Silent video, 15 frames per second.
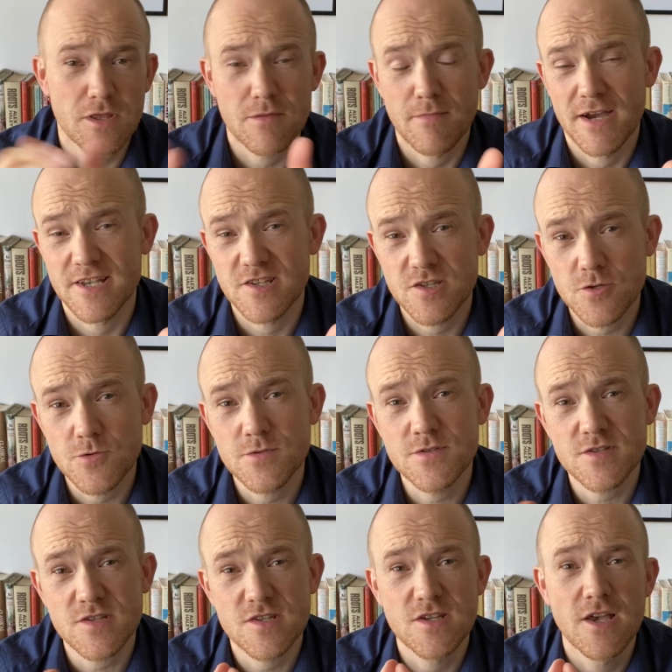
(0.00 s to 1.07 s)
my
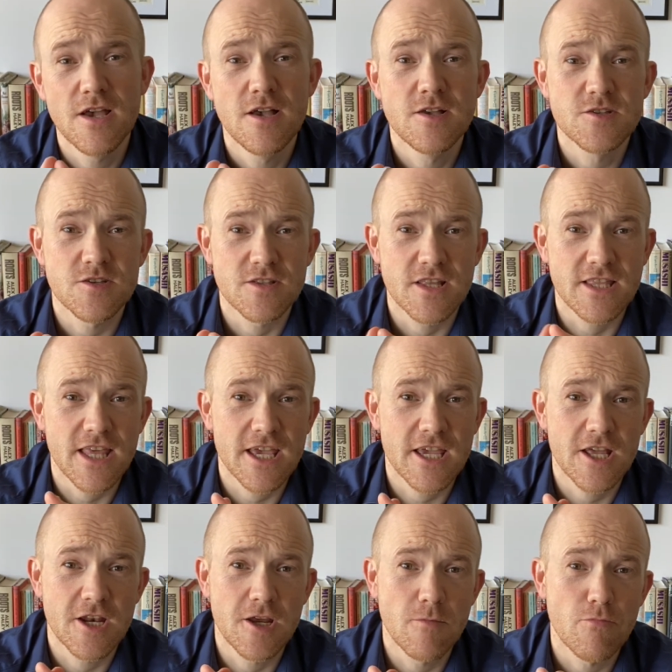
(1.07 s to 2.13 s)
students so that they
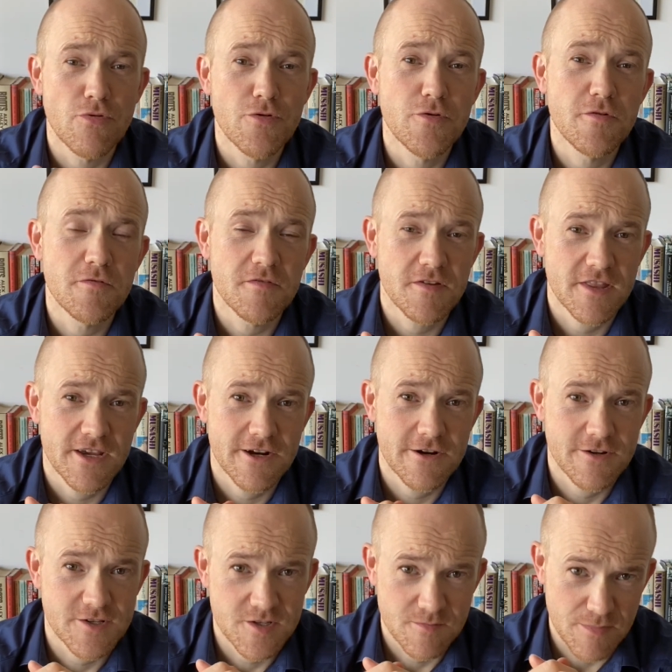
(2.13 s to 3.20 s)
can improve their
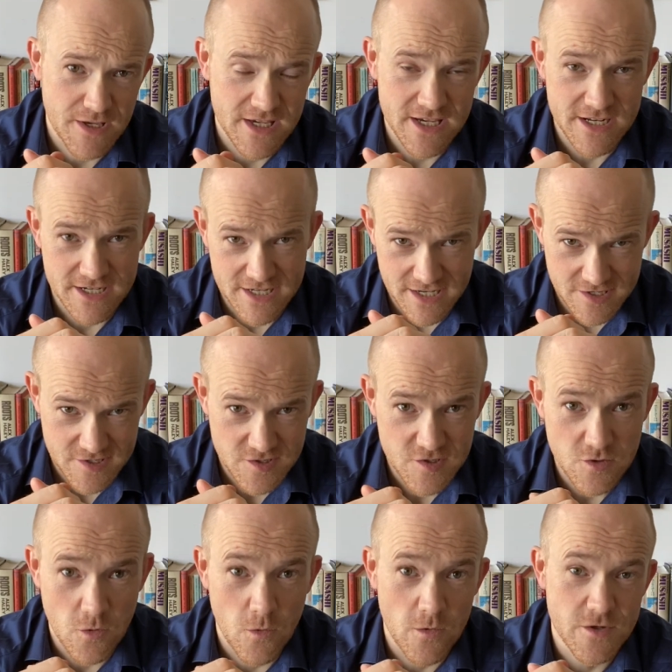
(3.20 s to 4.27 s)
speaking test
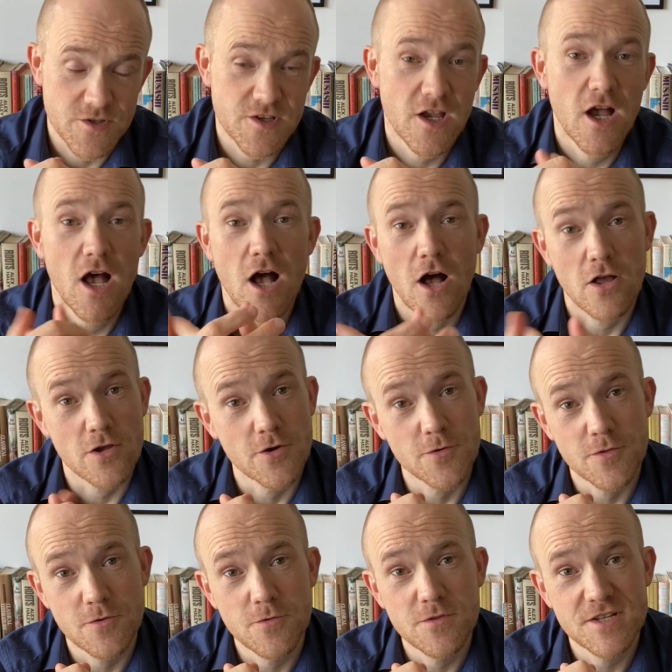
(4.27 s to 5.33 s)
scores. I'll go
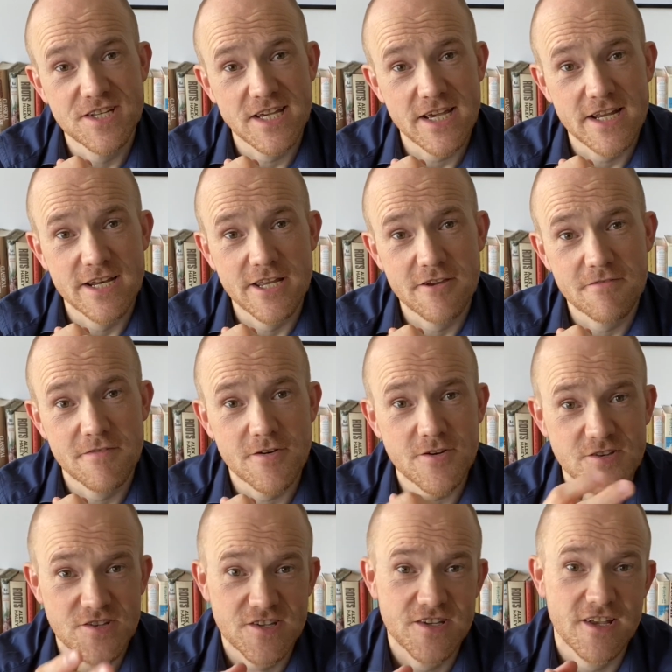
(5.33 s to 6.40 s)
through the technique
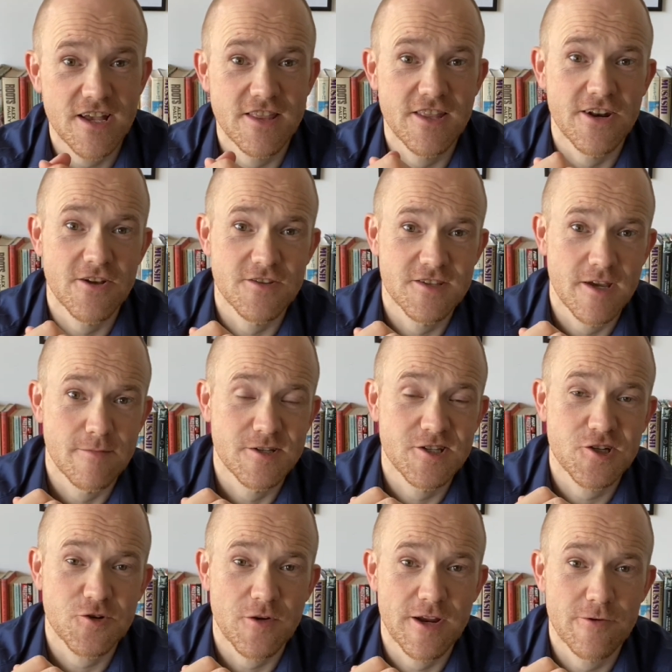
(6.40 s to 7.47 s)
first and then I'll
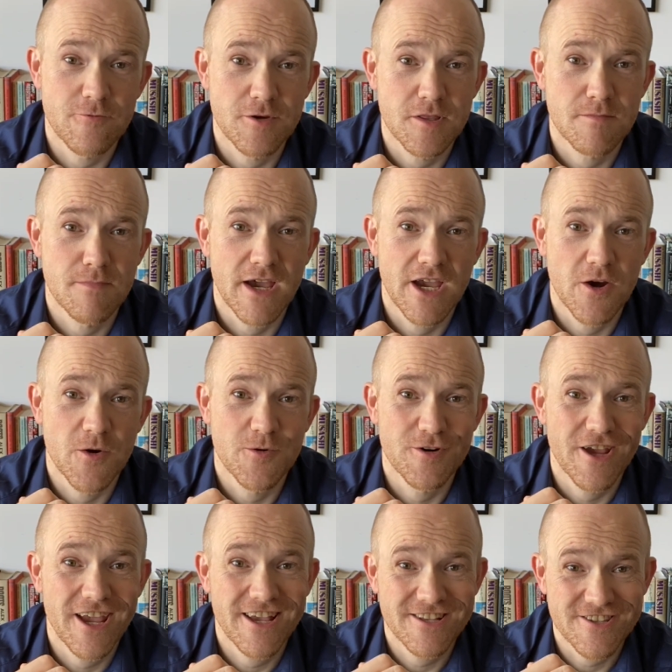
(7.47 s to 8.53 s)
demonstrate with my own
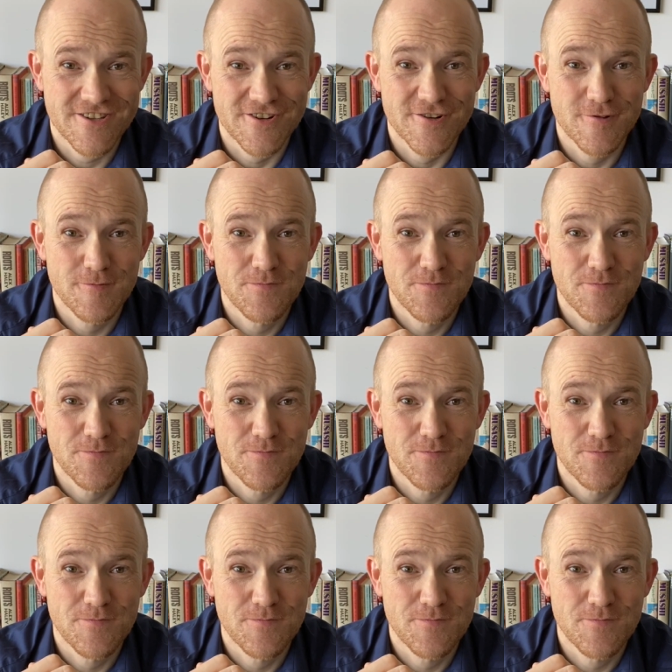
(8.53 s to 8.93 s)
answer.